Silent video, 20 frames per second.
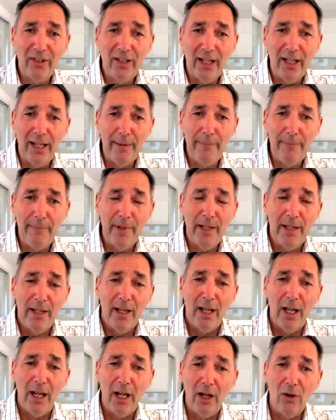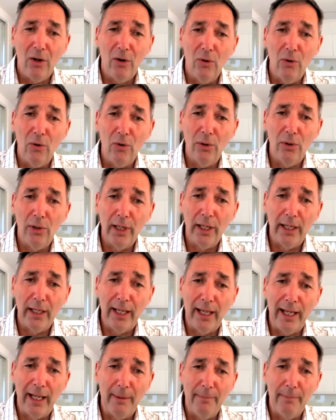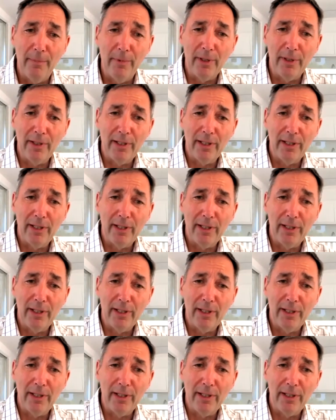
um, are all um,